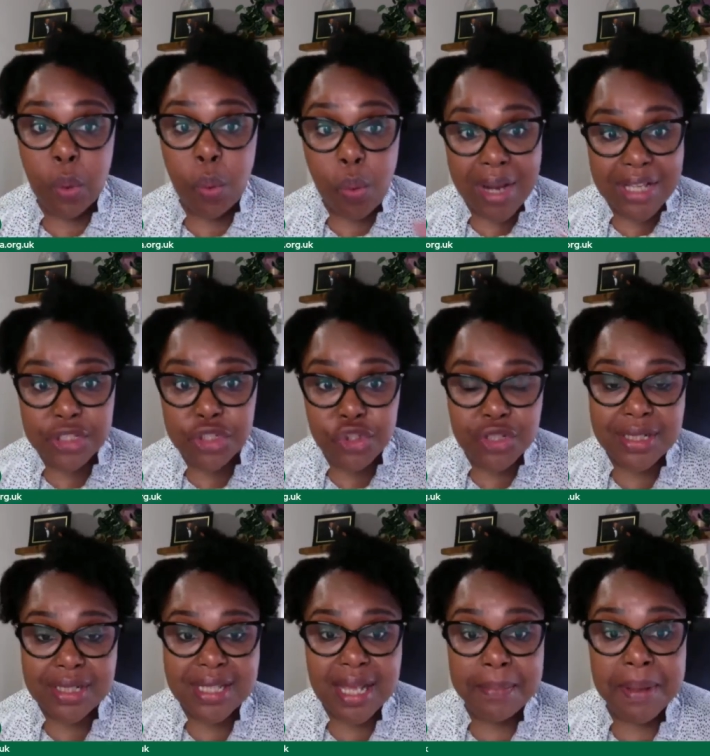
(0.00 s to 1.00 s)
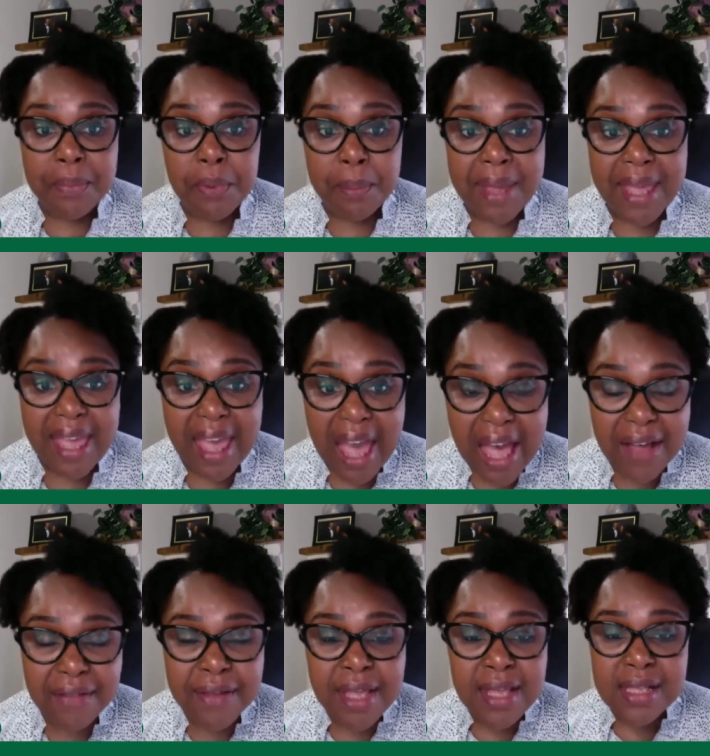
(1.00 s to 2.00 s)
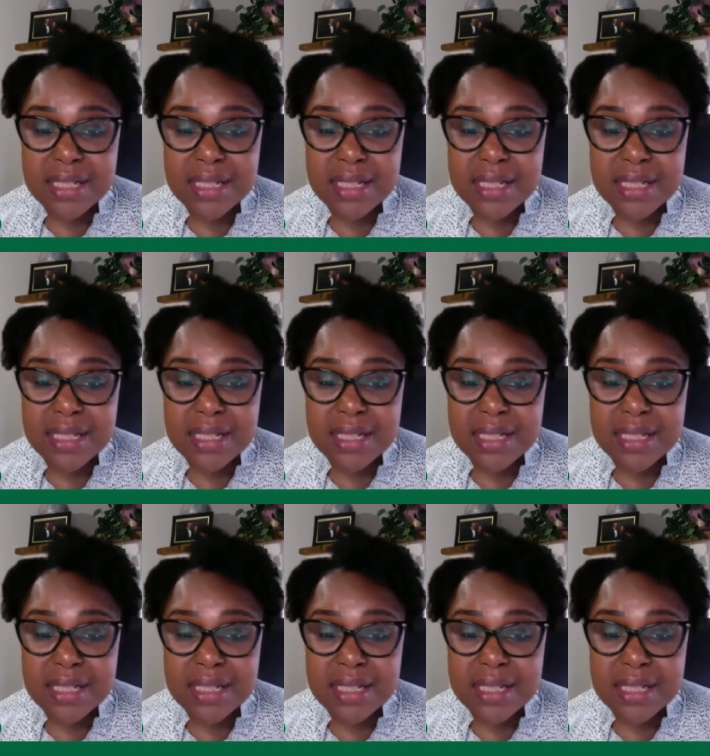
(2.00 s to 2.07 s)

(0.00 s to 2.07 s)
questions that people may have,